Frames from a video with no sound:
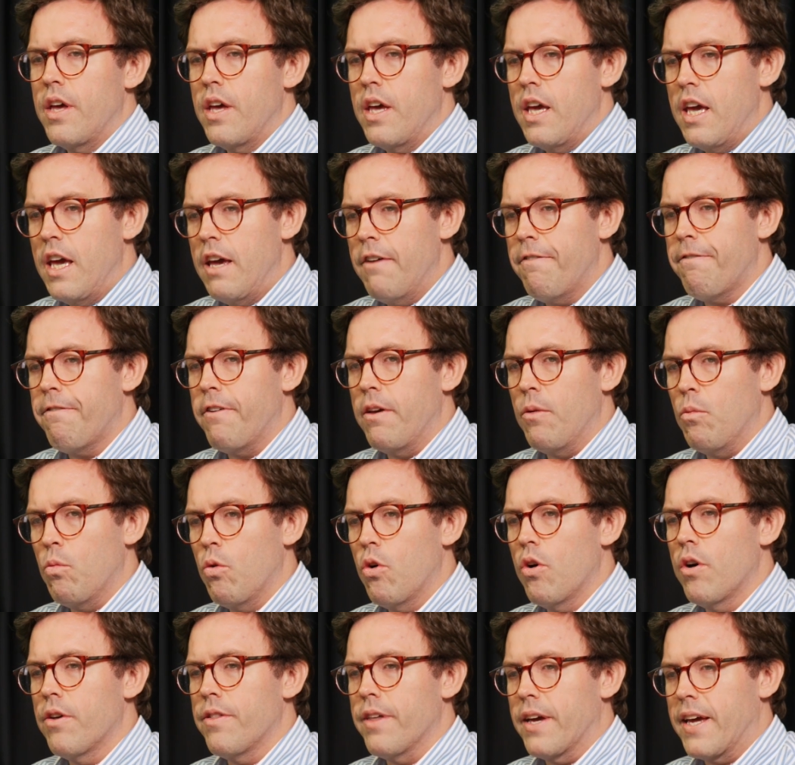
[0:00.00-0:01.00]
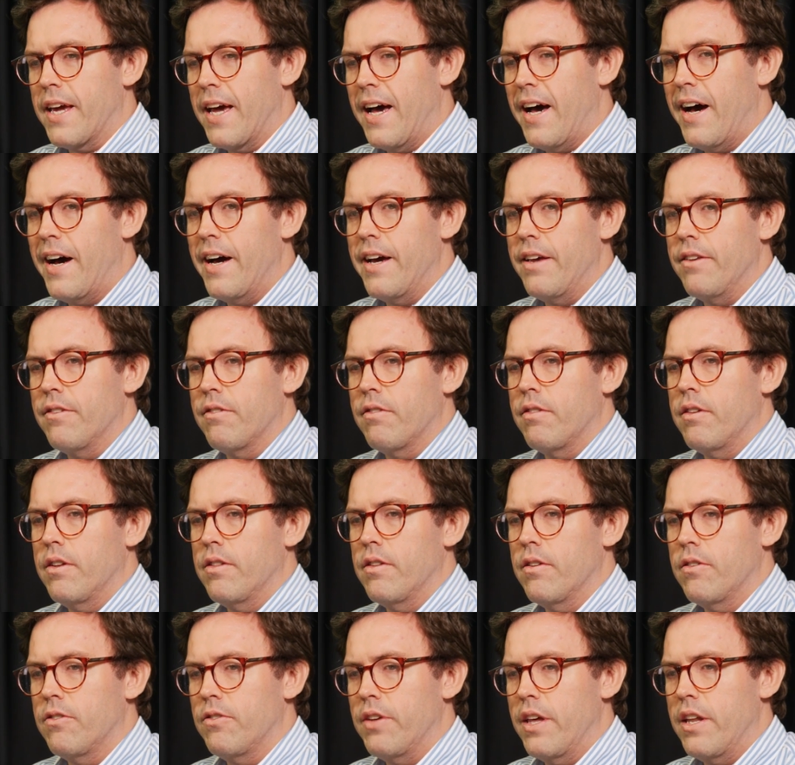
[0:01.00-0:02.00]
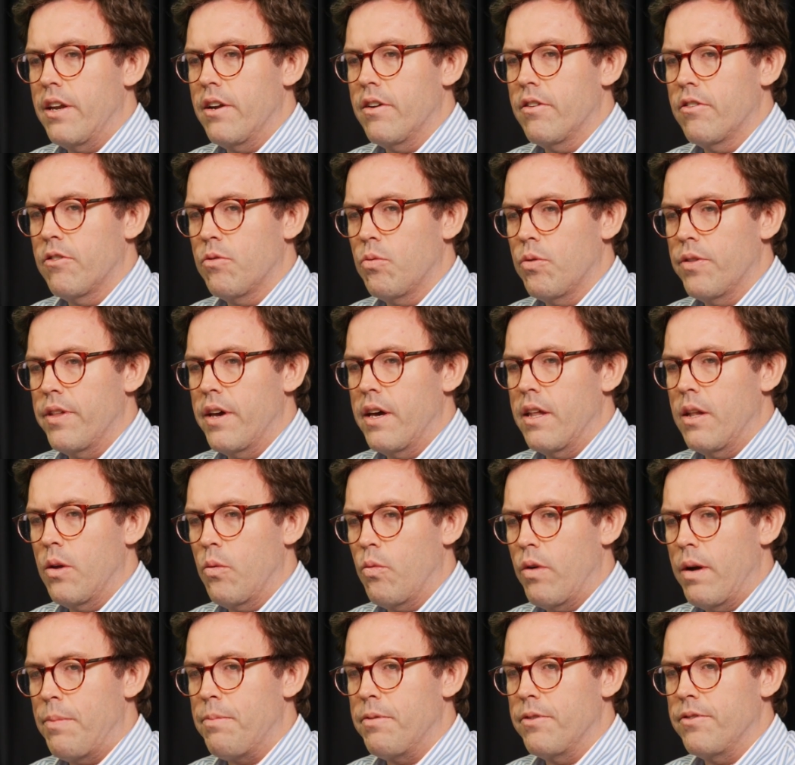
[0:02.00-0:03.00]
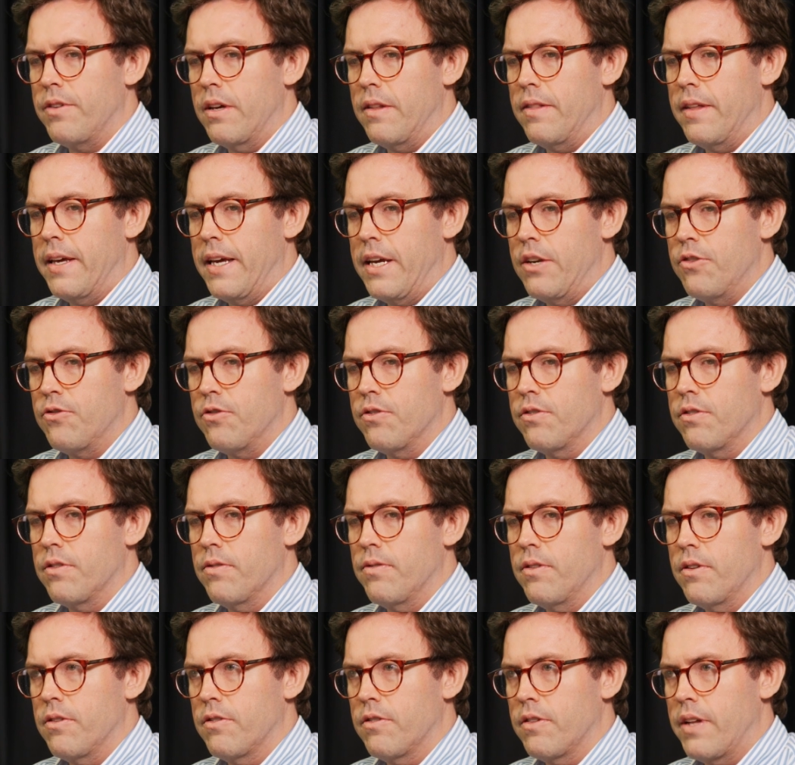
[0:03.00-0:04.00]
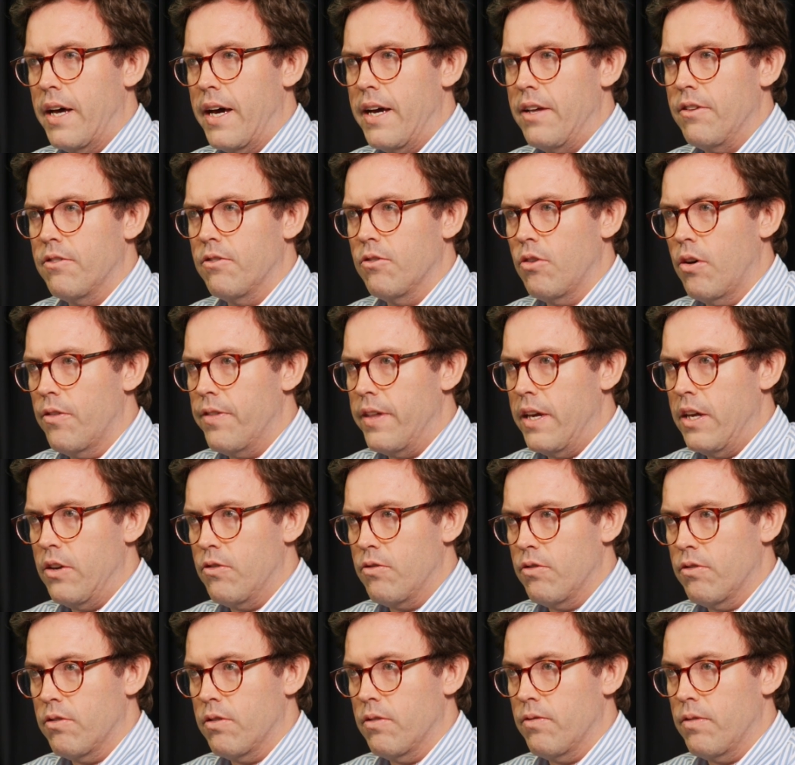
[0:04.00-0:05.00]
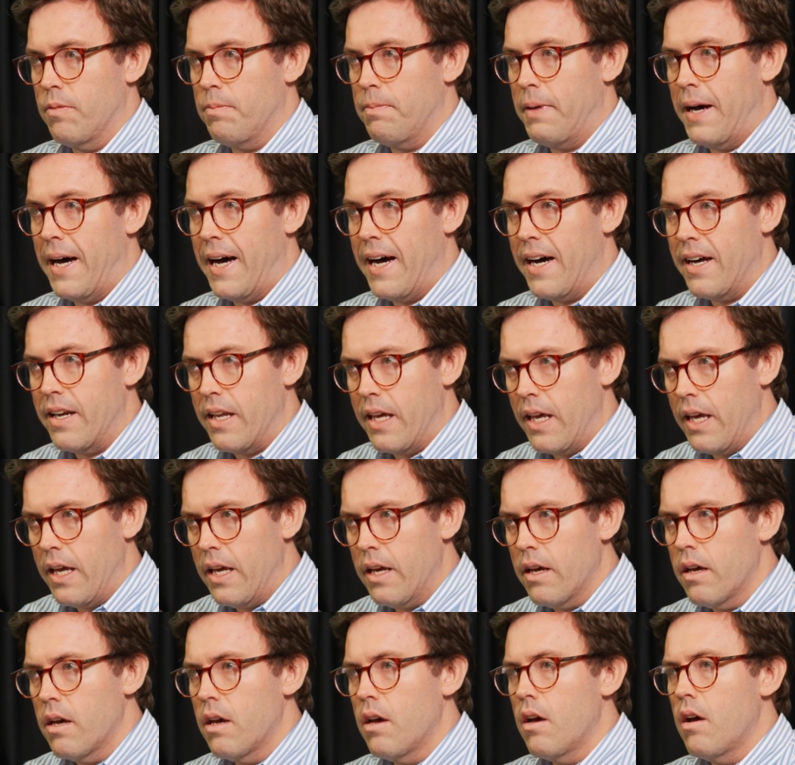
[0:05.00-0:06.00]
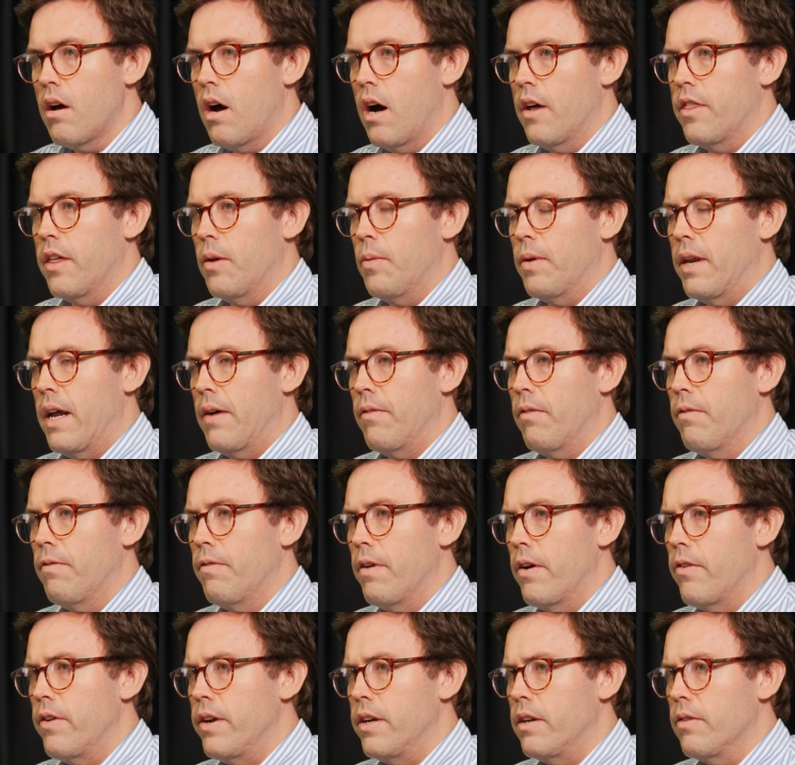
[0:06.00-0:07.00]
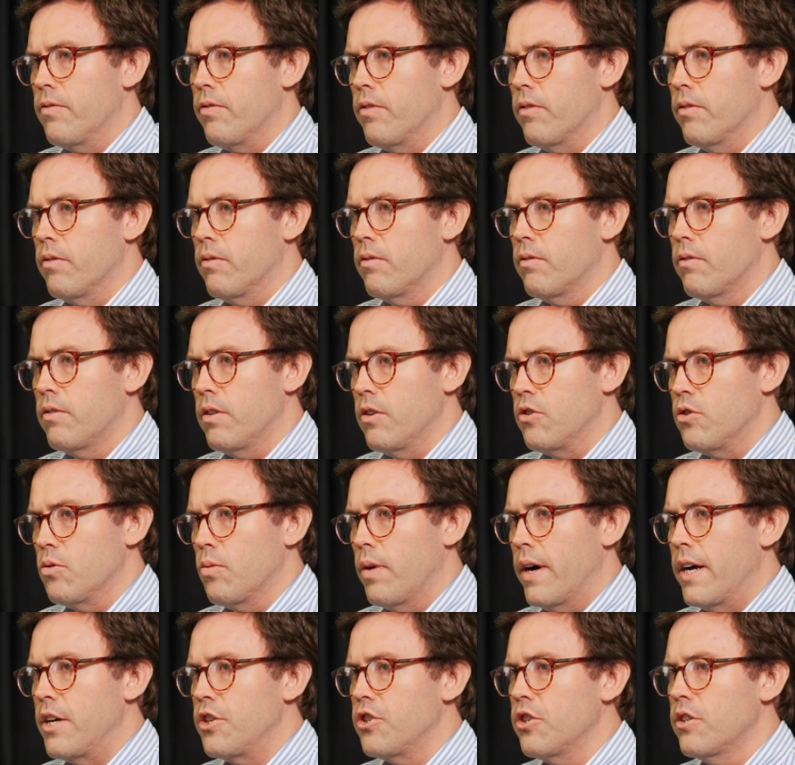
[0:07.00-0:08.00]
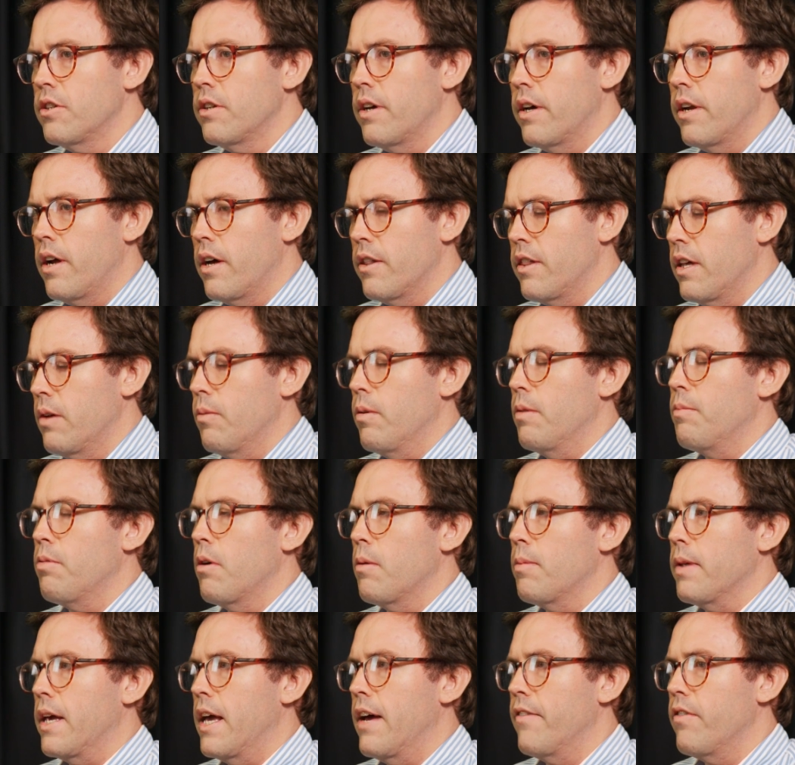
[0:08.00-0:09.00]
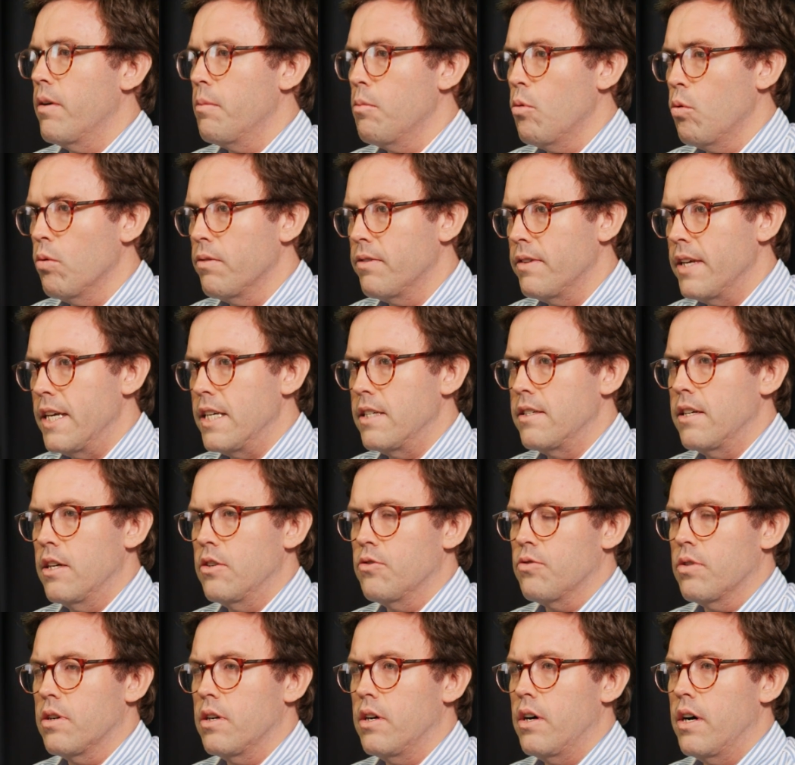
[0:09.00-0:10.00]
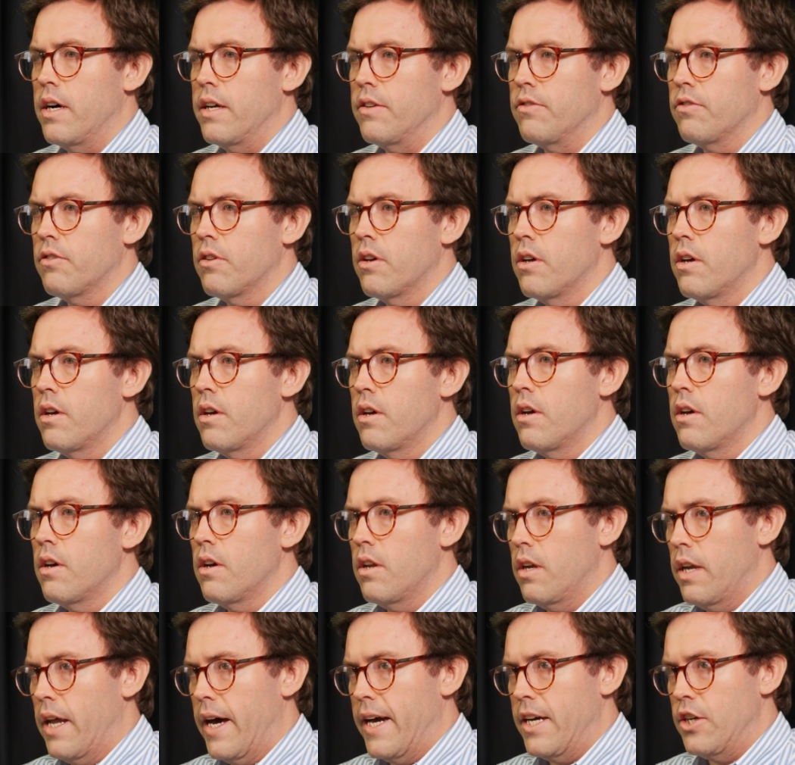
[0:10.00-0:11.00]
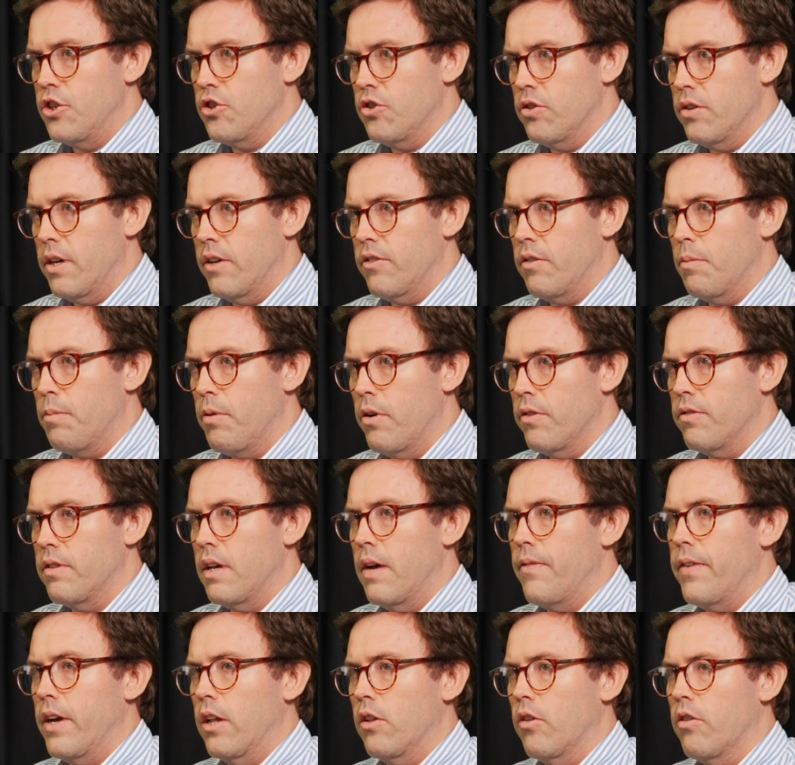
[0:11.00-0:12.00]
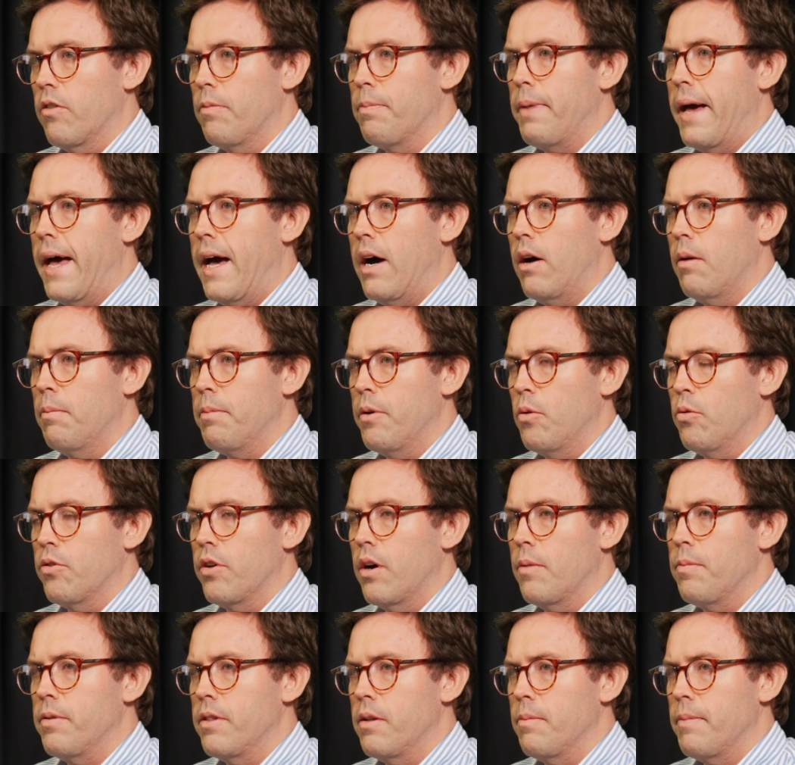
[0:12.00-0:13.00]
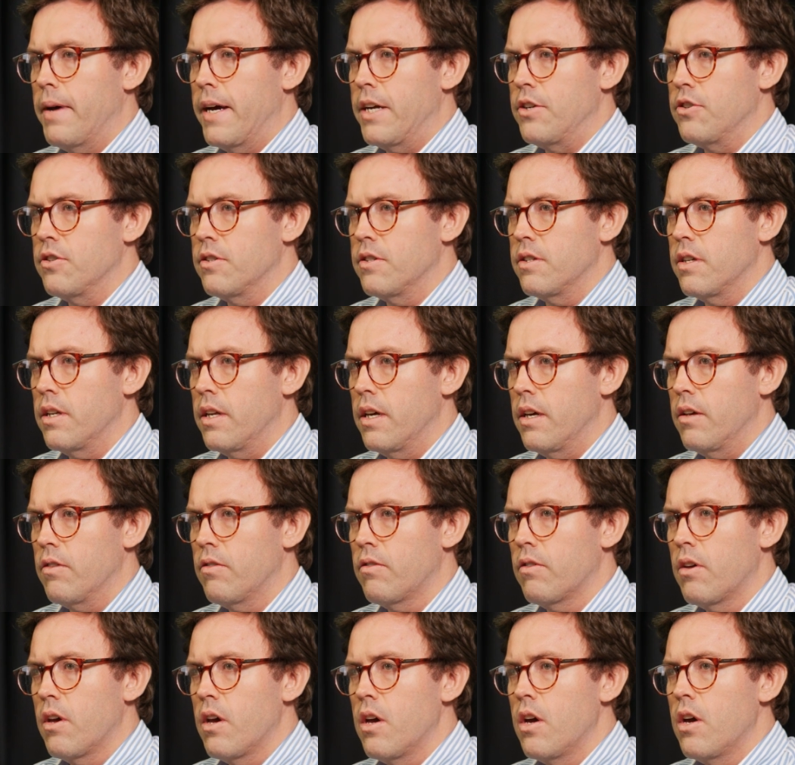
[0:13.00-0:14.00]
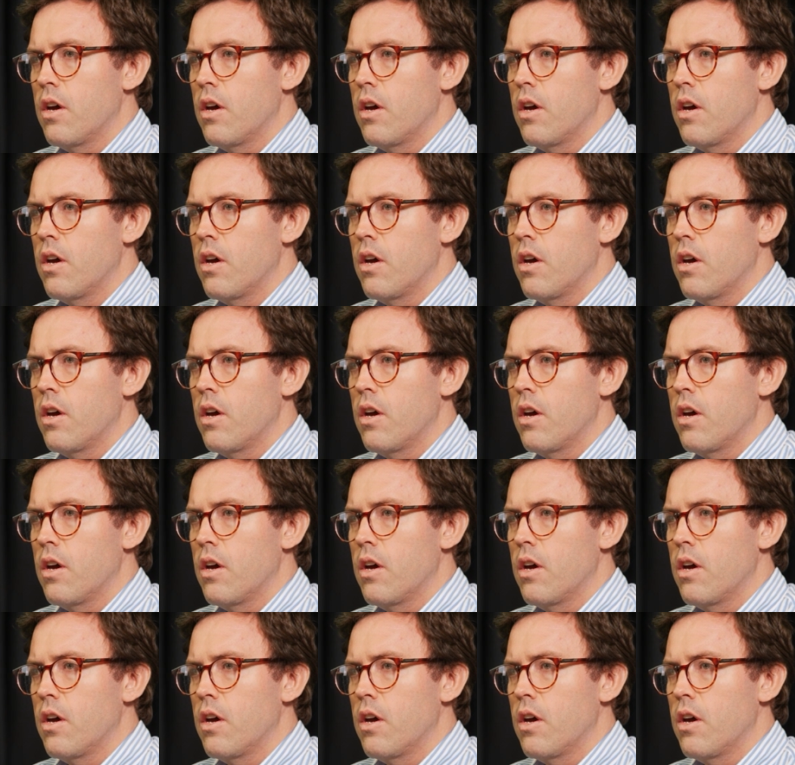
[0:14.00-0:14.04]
if it were the case that the senators were there to represent the interests of the states, not the interests of a party, I think we'd have a very different situation, and I think we'd probably have a more decentralised nation as opposed to having a lot of power built up in the major cities.